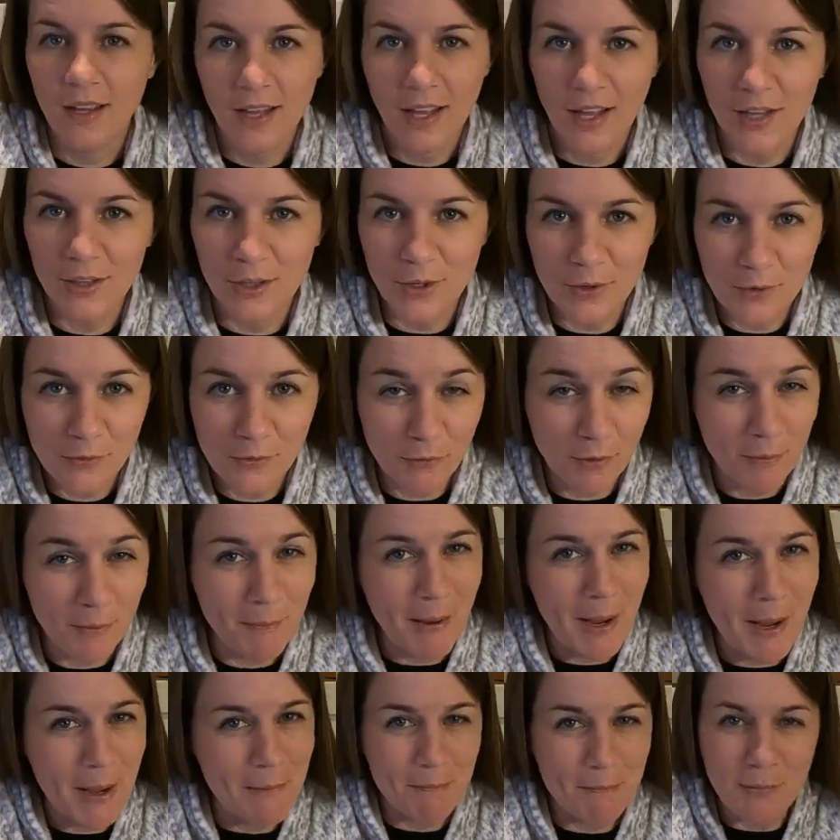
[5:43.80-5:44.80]
Hello from
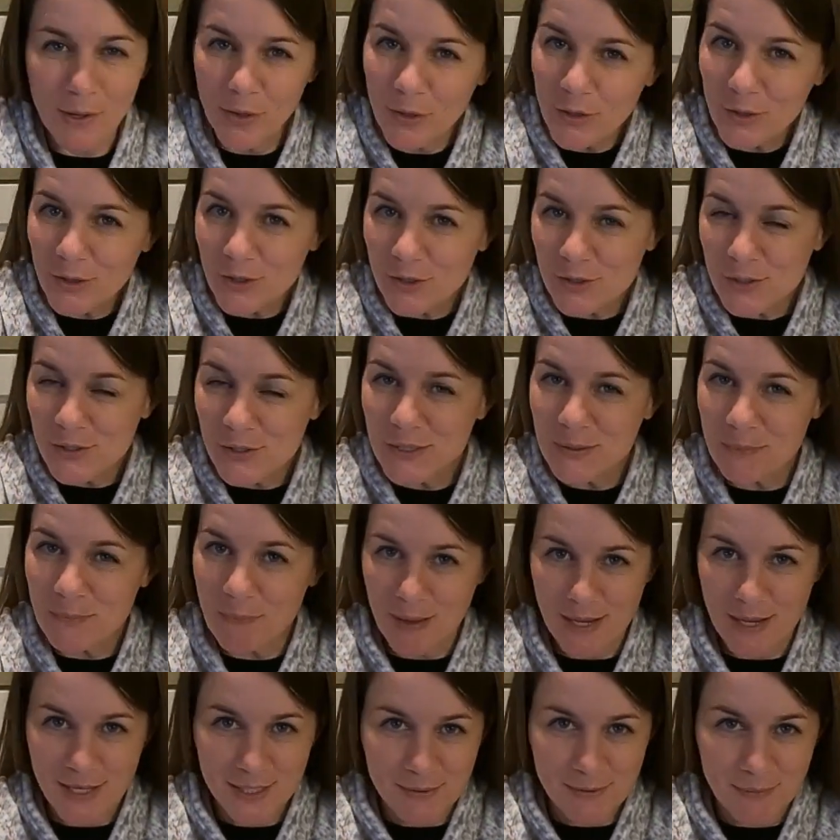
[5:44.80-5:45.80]
my mother's
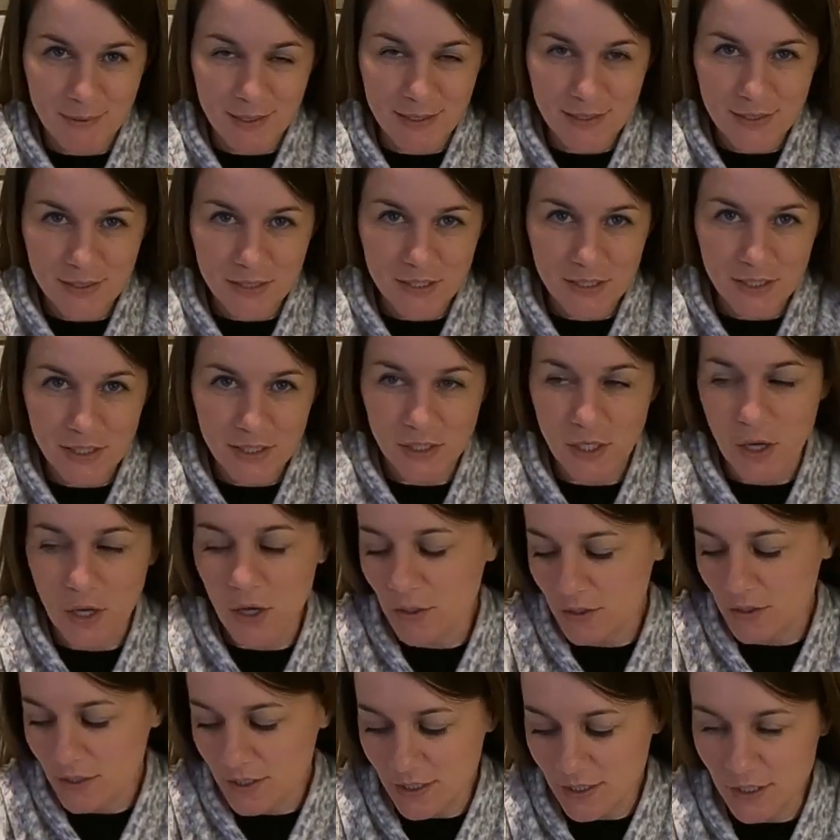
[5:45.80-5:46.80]
basement
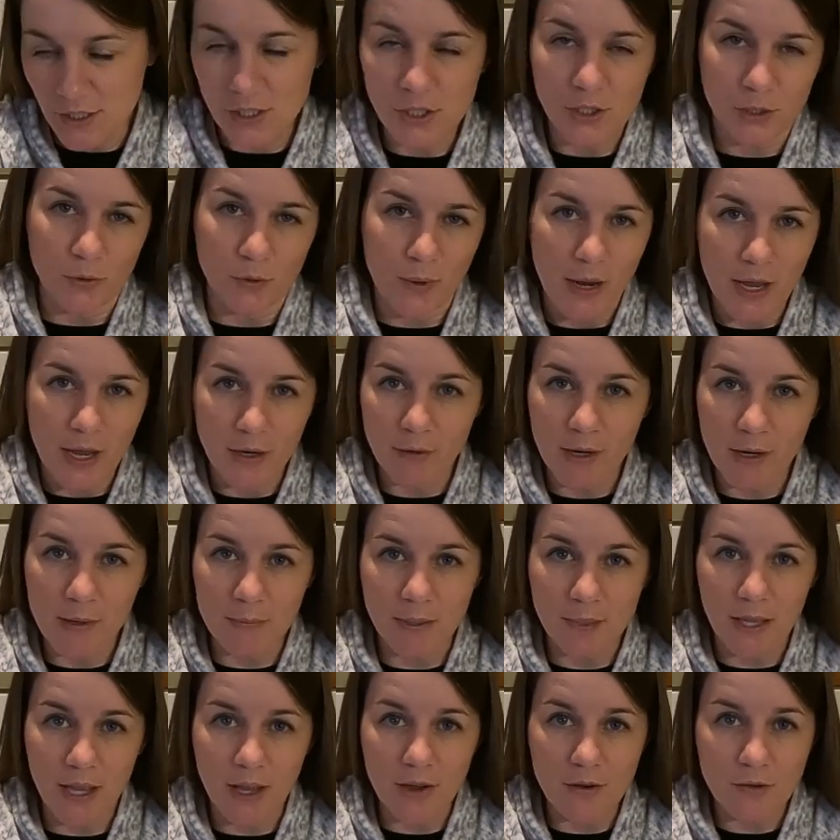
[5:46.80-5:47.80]
on the saran
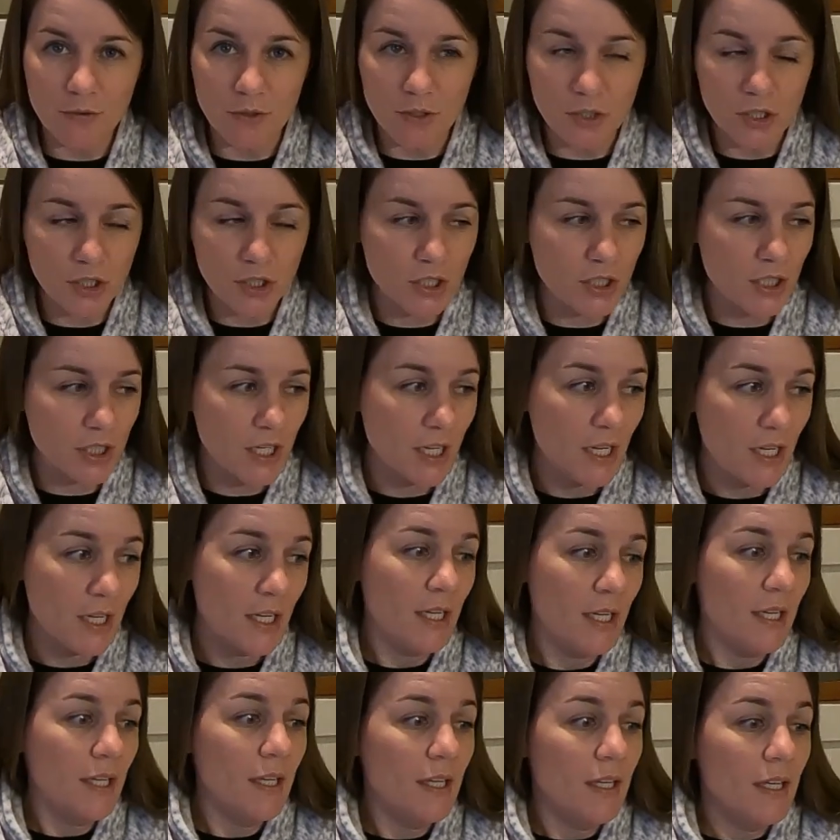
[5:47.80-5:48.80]
wrap couch.
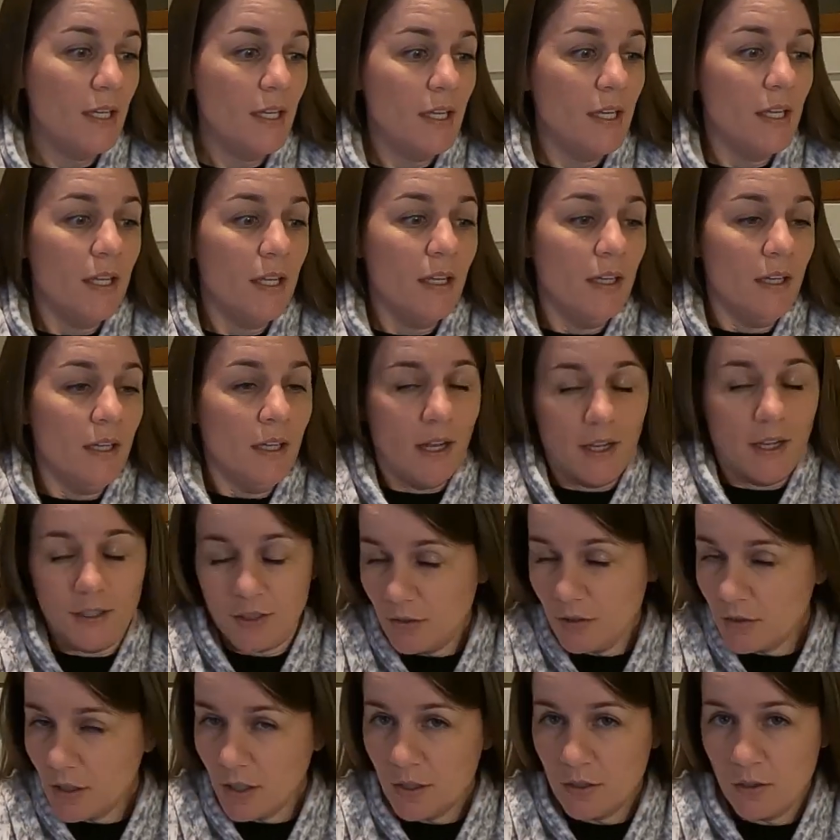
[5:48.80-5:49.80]
I
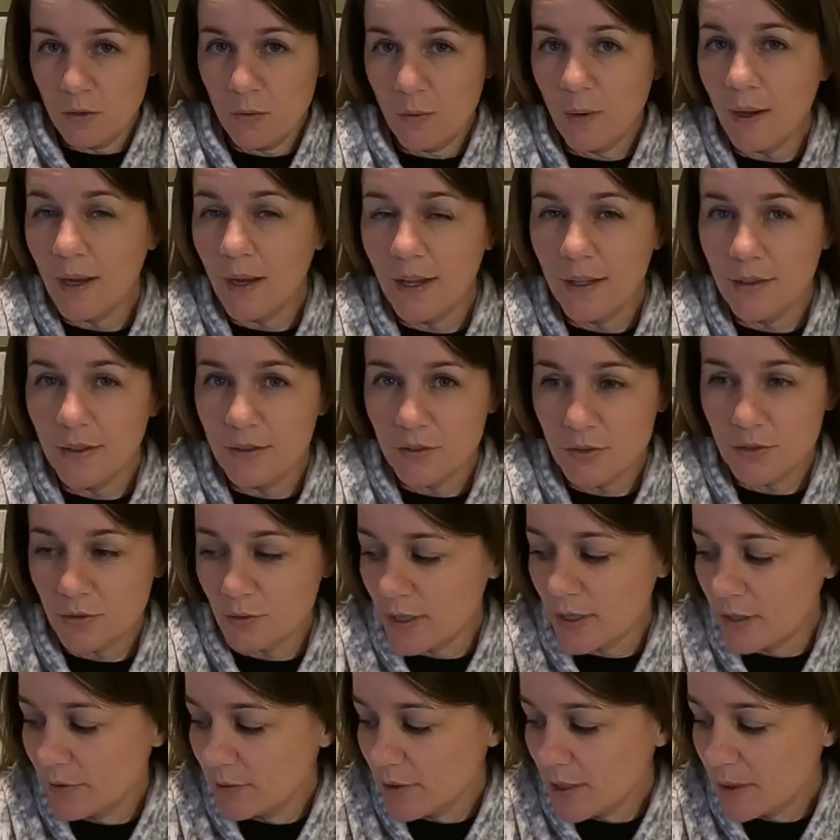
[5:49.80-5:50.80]
do not know why the
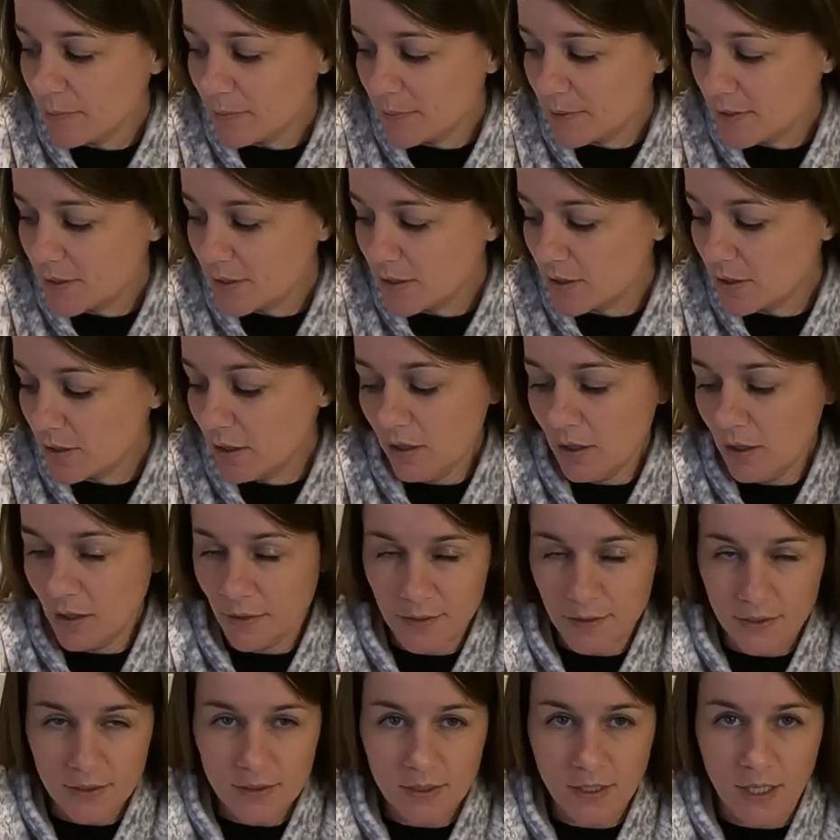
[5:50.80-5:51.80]
saran wrap is
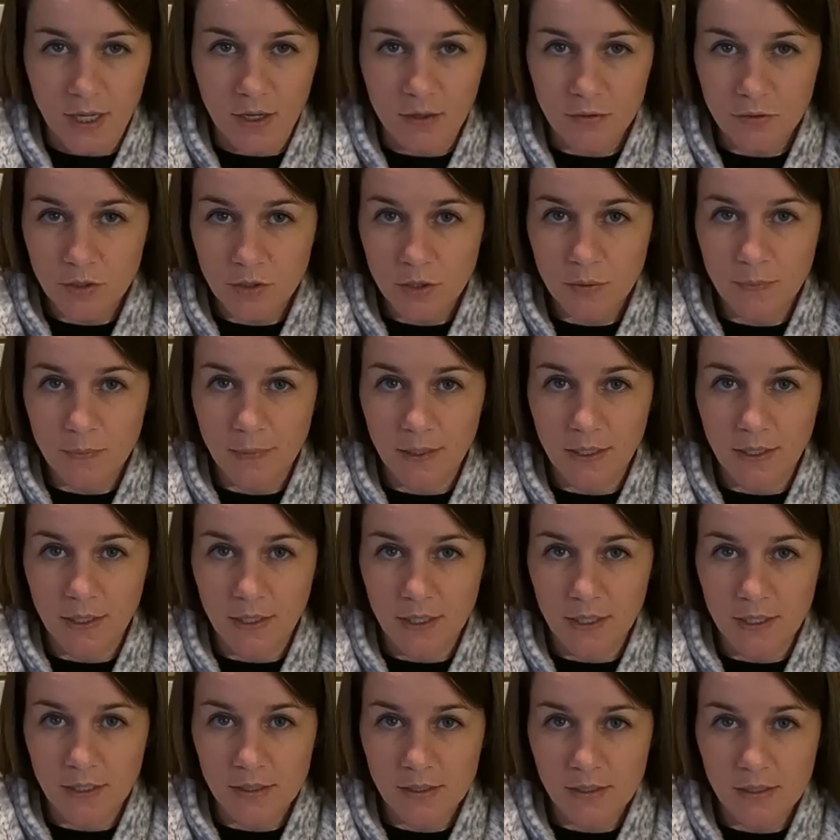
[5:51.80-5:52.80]
on this couch, but it
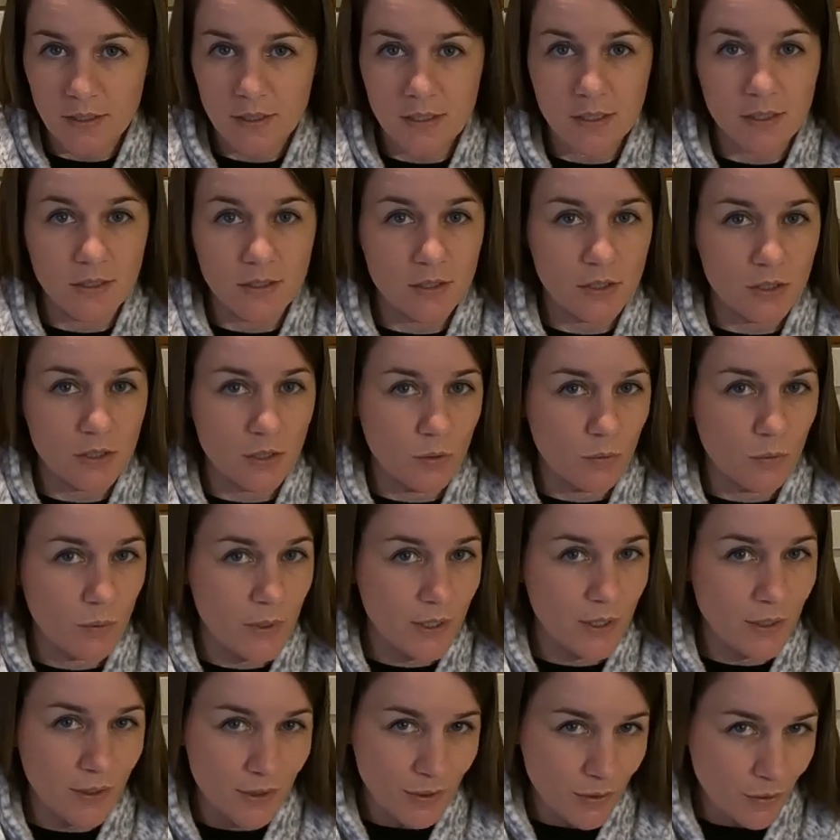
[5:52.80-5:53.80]
is, and so
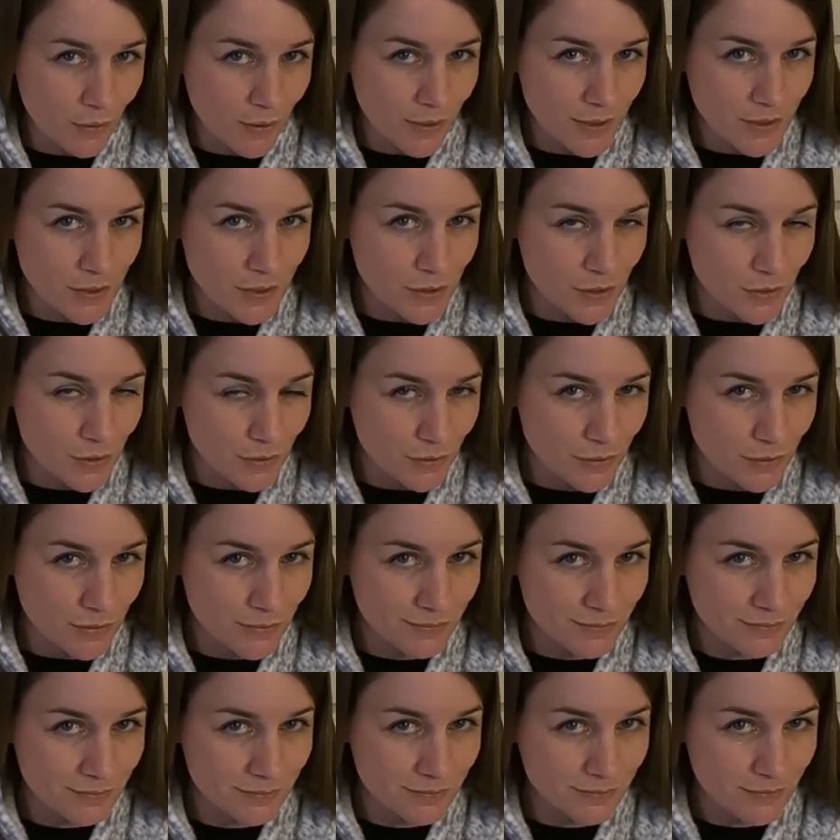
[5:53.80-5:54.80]
we are going
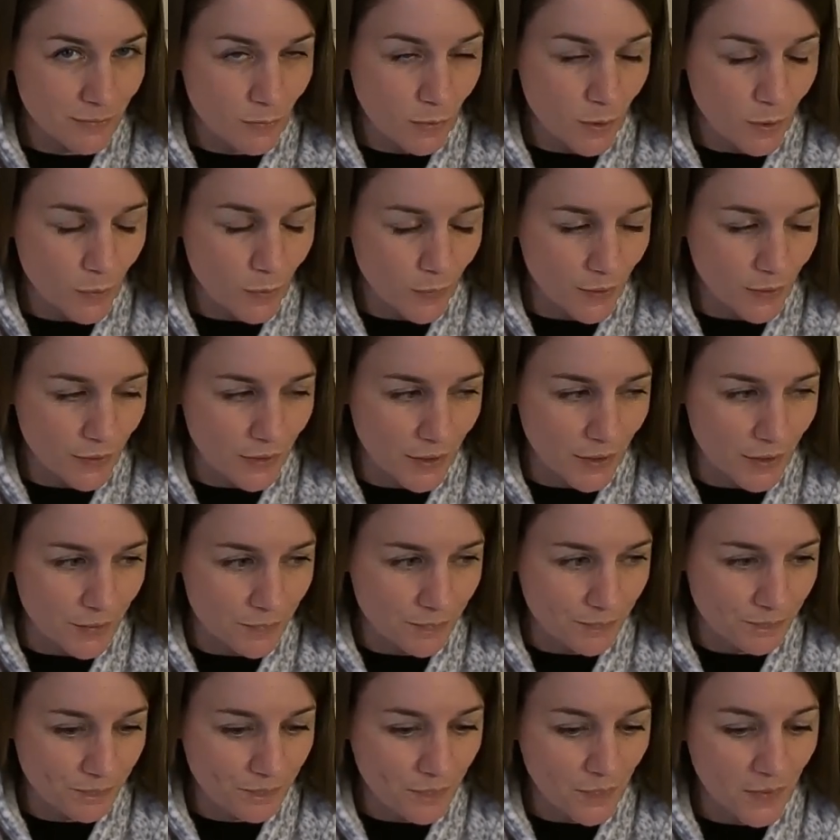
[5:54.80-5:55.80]
to work with it.
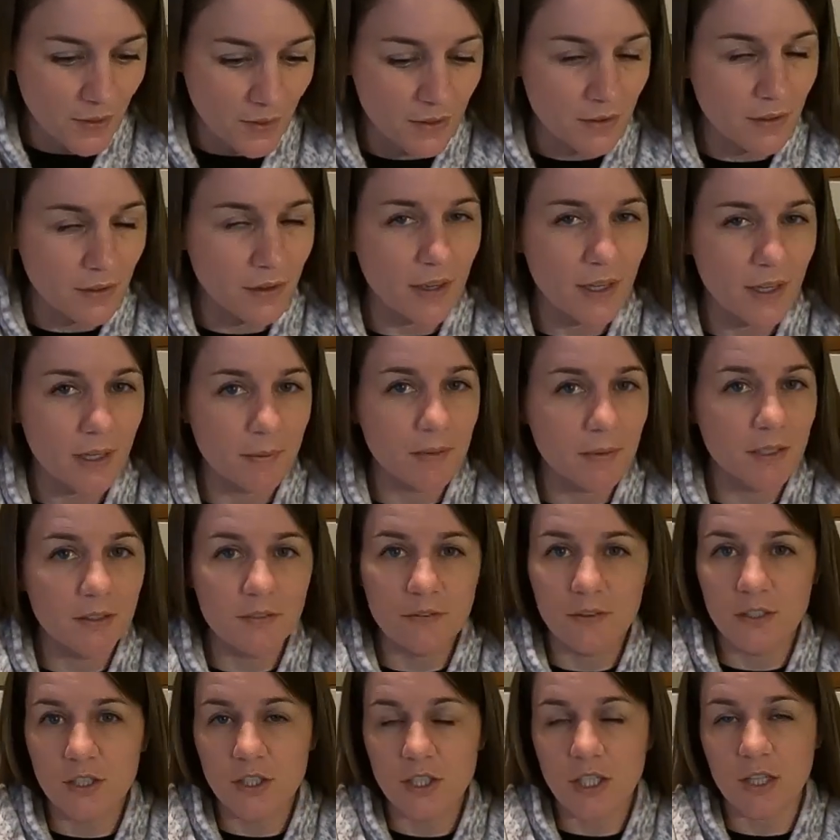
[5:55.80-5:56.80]
I'm going to
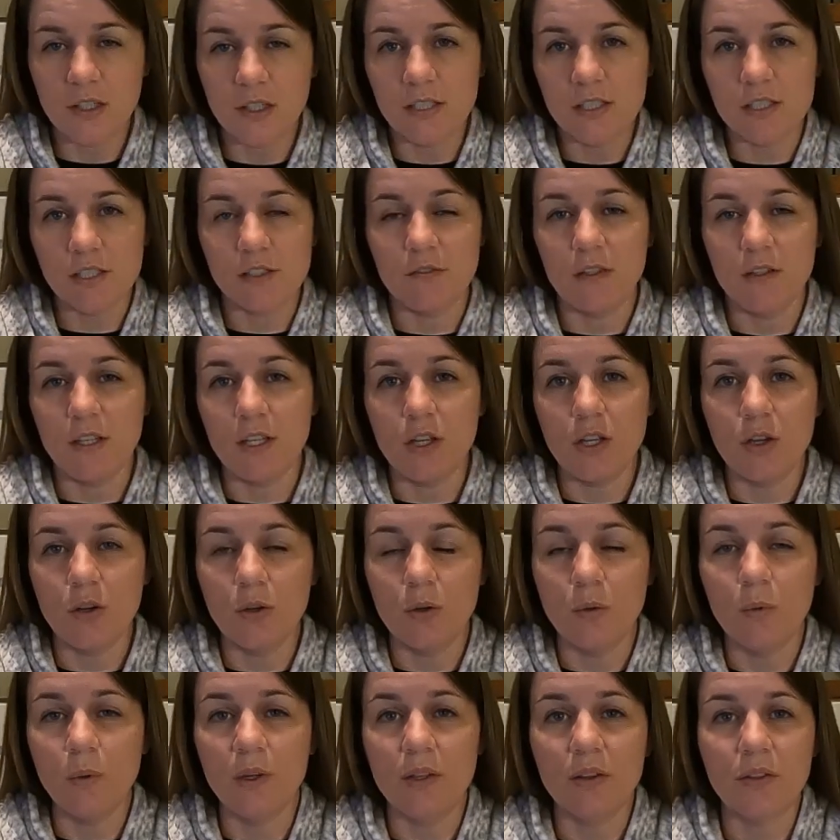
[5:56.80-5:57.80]
finish out this
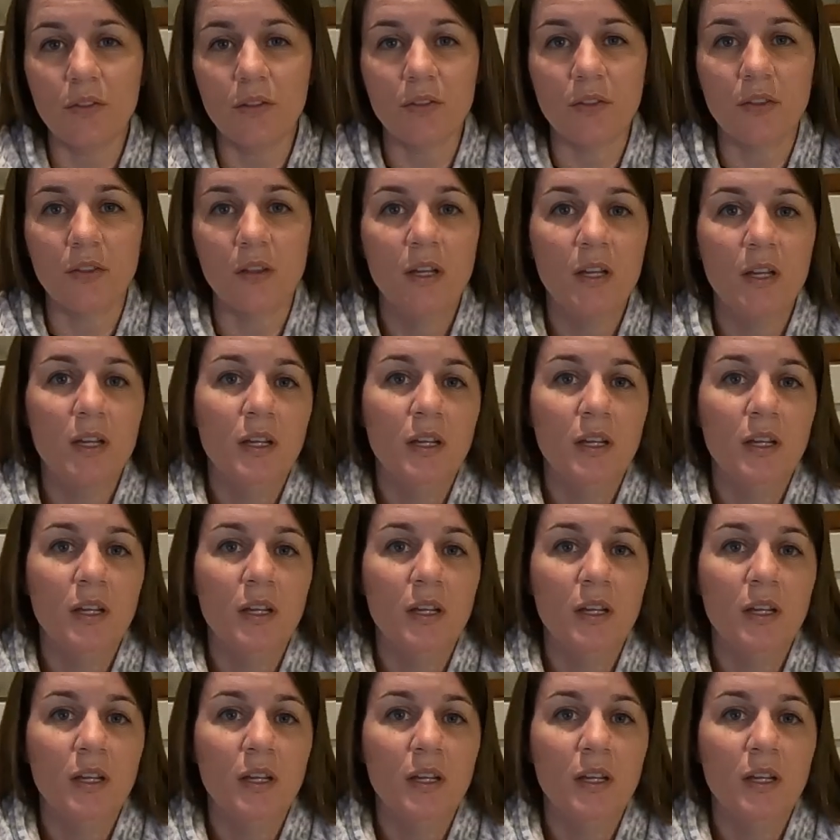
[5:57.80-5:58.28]
video with